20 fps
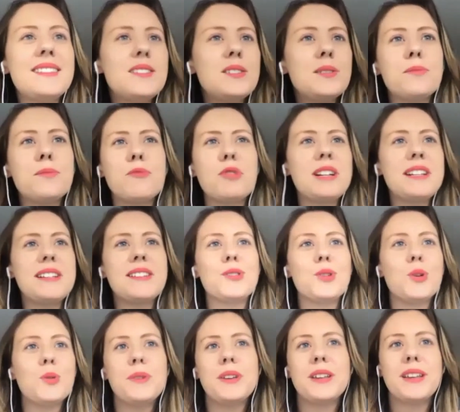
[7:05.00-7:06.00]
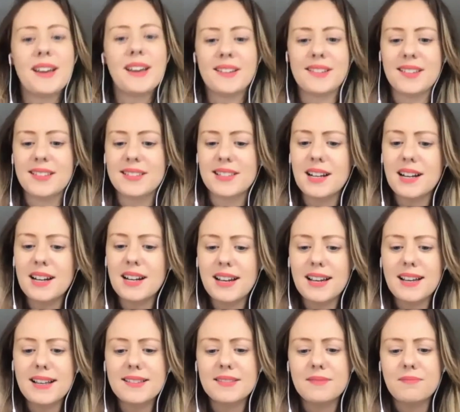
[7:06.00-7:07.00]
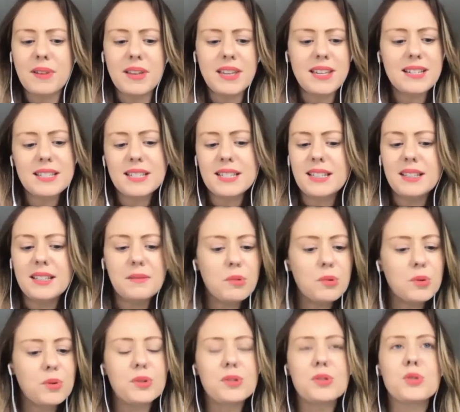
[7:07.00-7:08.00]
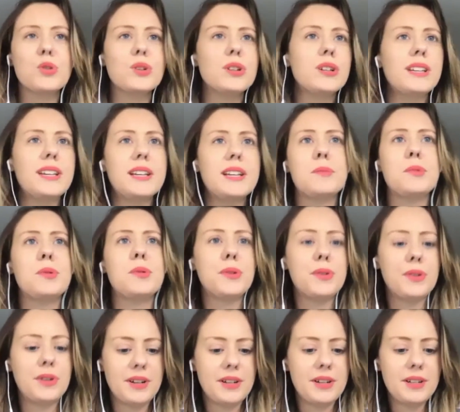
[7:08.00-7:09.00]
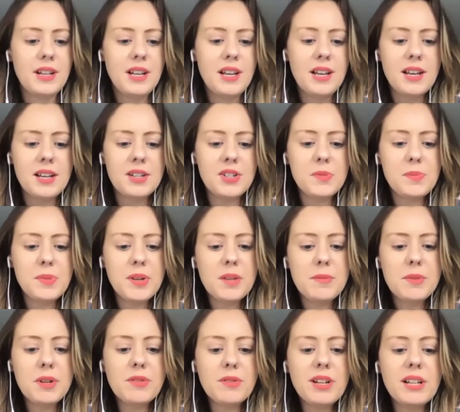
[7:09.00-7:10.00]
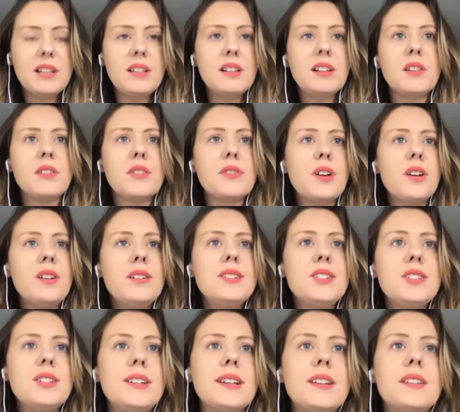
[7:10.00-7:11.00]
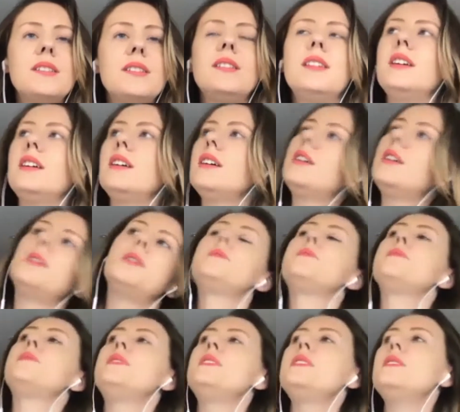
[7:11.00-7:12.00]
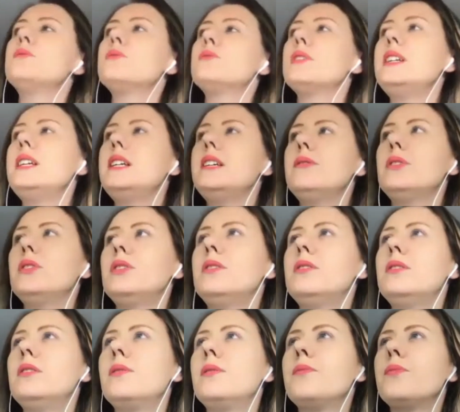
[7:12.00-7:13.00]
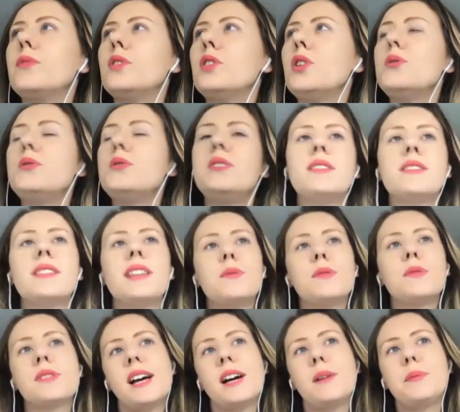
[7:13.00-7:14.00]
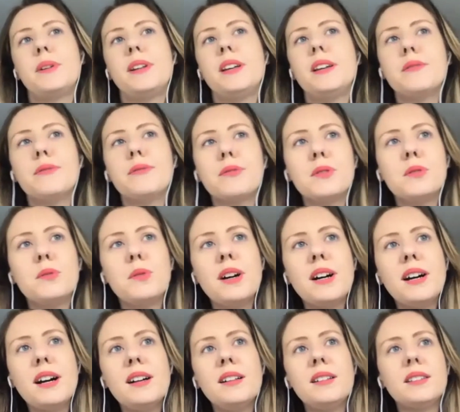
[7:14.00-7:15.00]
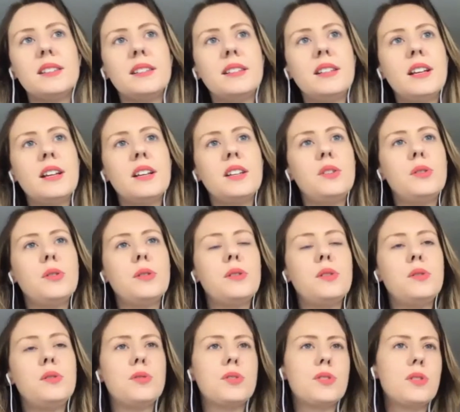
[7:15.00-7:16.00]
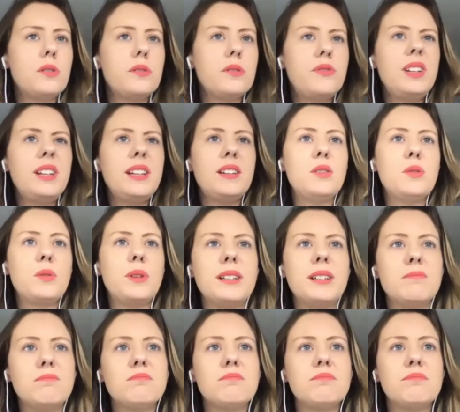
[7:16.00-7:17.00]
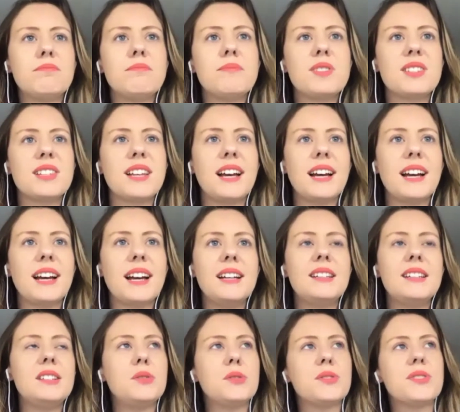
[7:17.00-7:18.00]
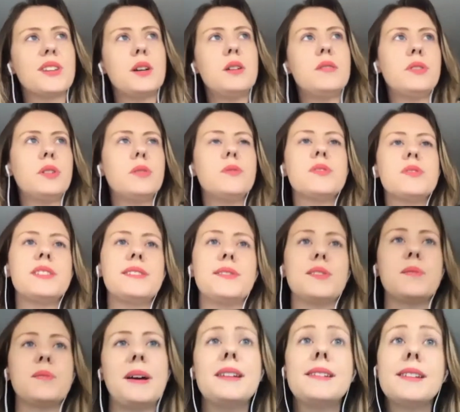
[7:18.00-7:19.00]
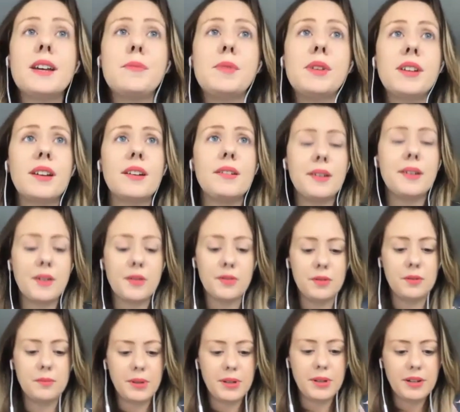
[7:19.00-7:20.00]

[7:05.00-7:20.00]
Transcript: really stopping exercise, eating more, drinking more, and just becoming really lethargic, and didn't really even notice that was happening for a while, and you start feeling quite sad in yourself, and obviously there's a pandemic going on, but